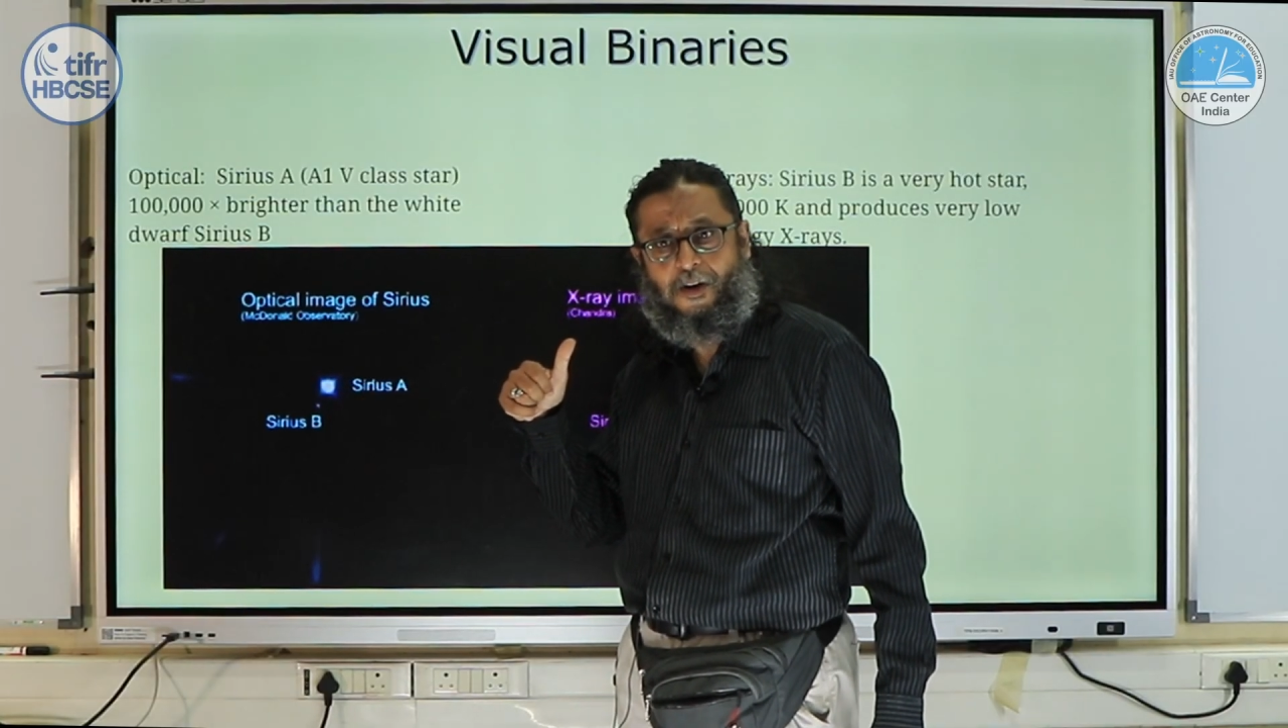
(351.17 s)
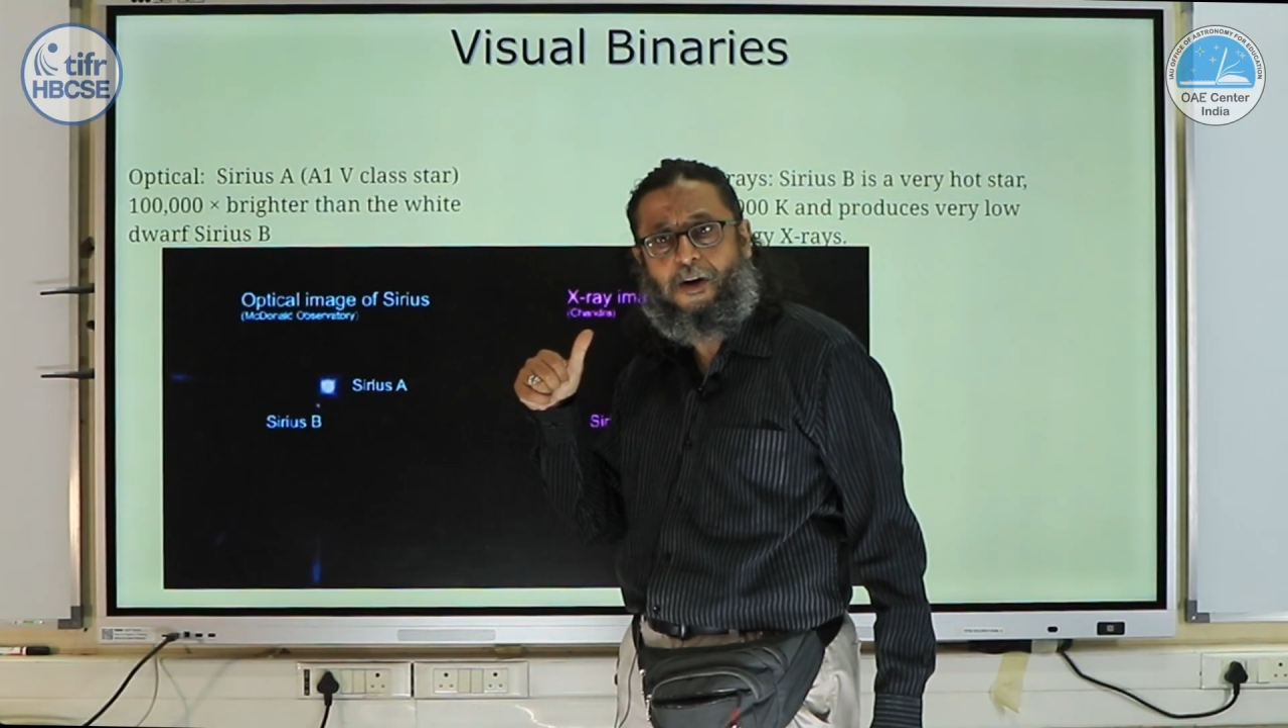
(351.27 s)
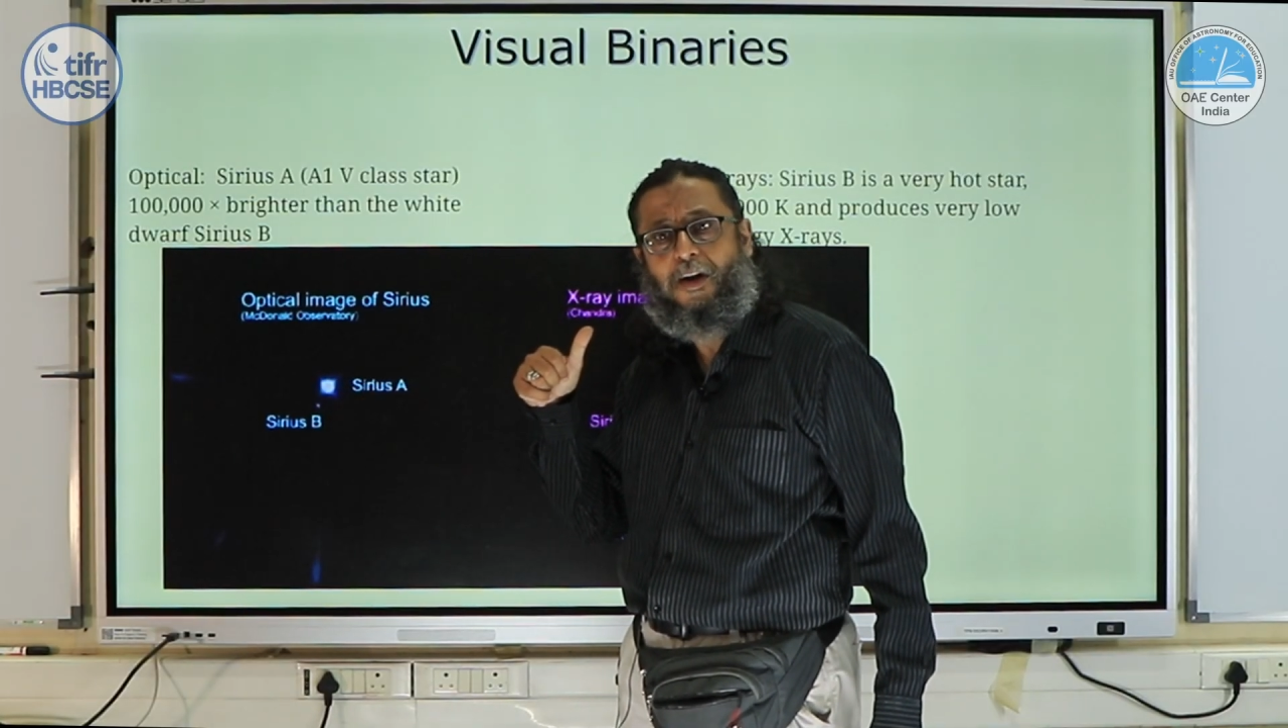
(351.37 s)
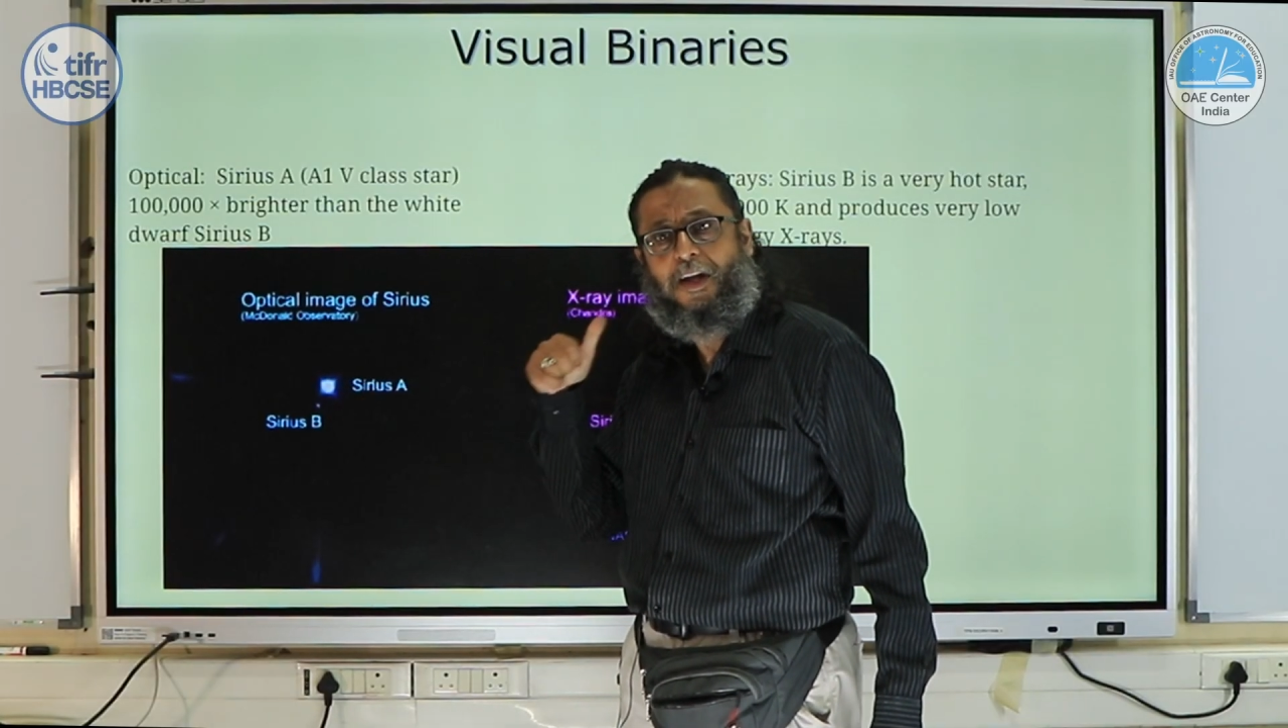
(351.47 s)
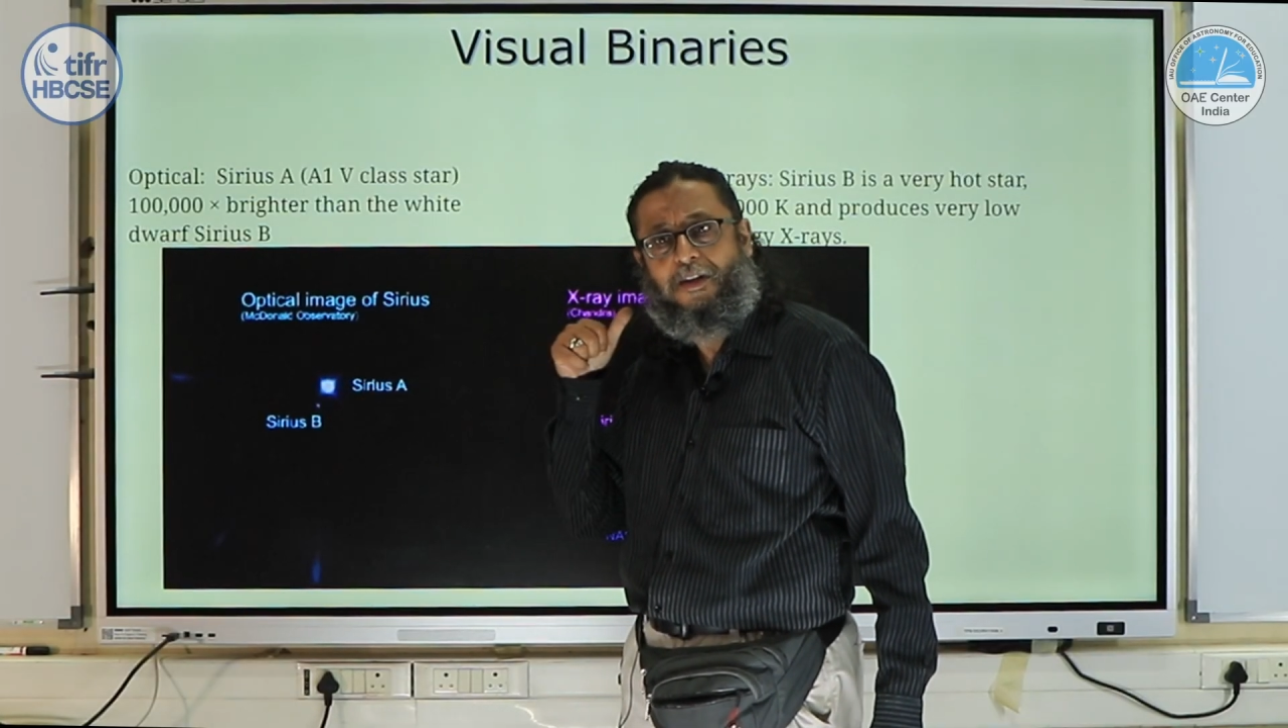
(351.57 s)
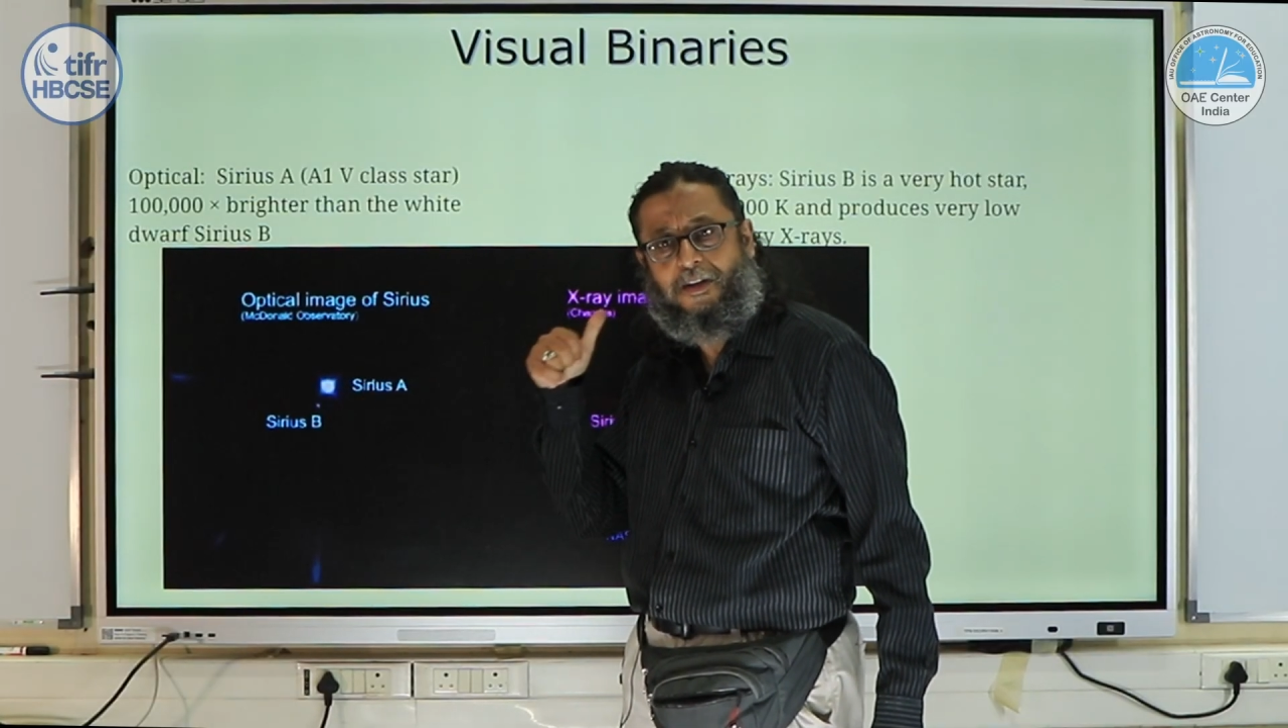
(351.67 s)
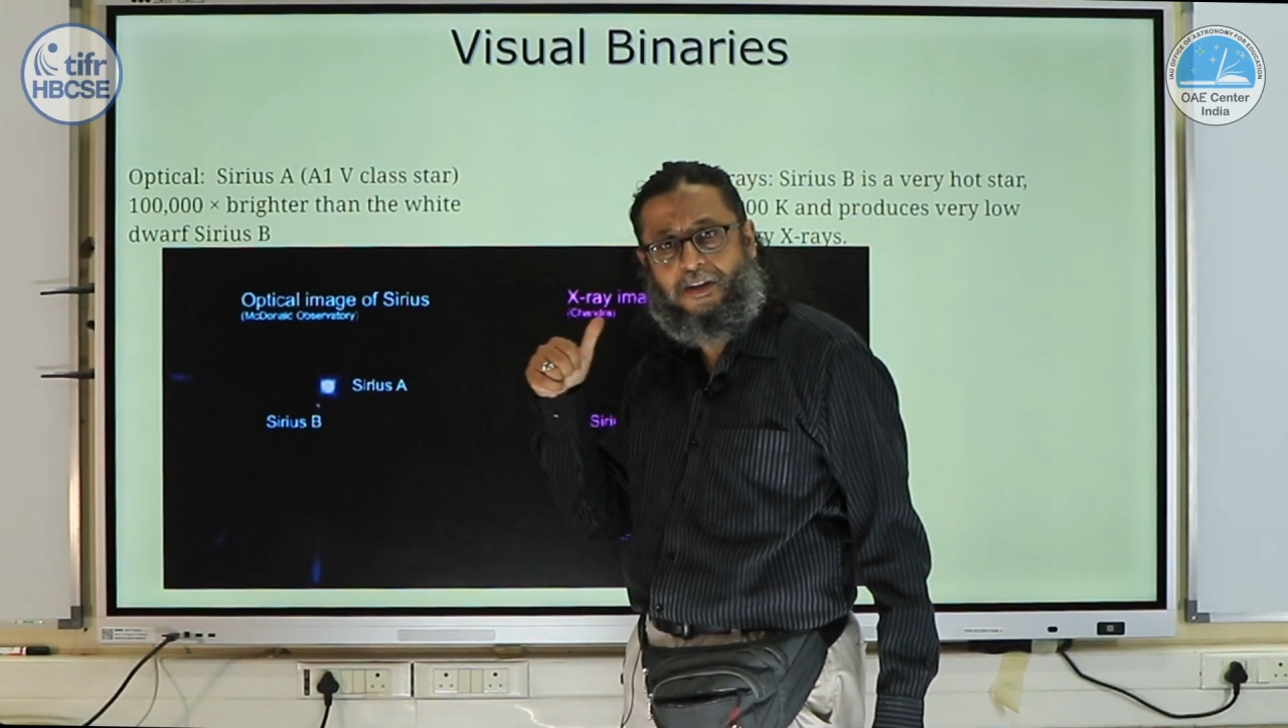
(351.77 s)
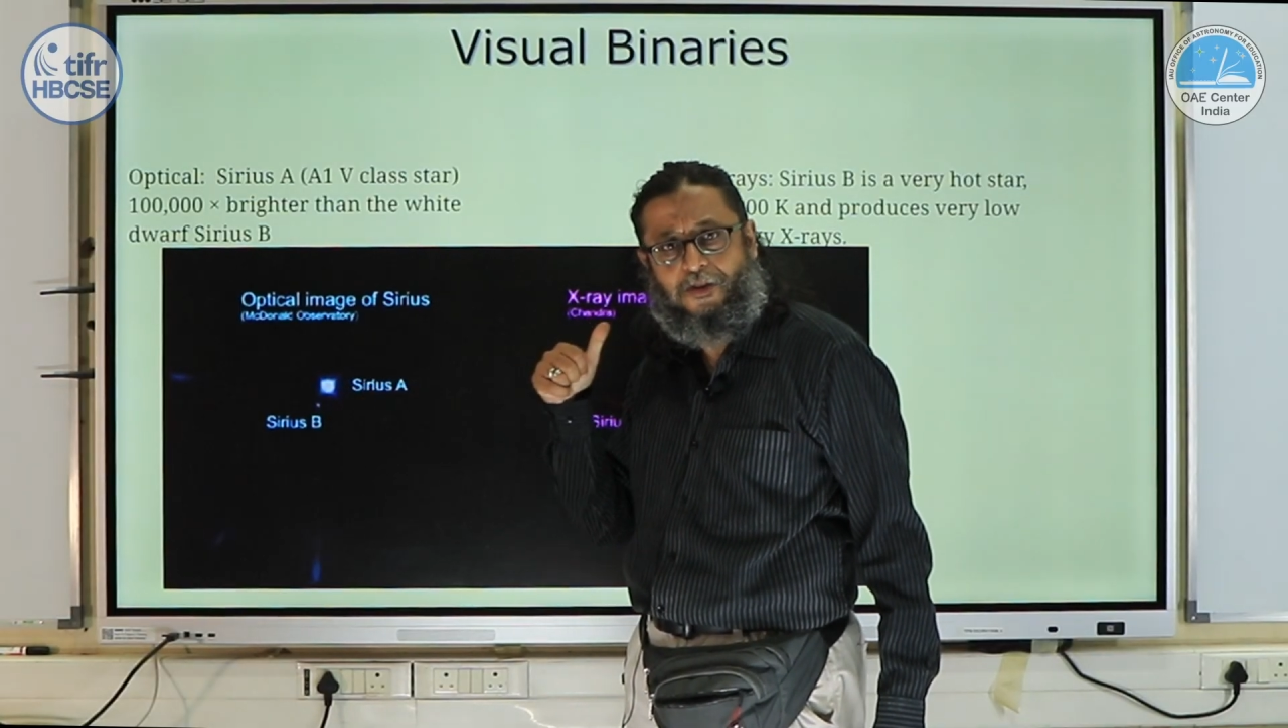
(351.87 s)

or any other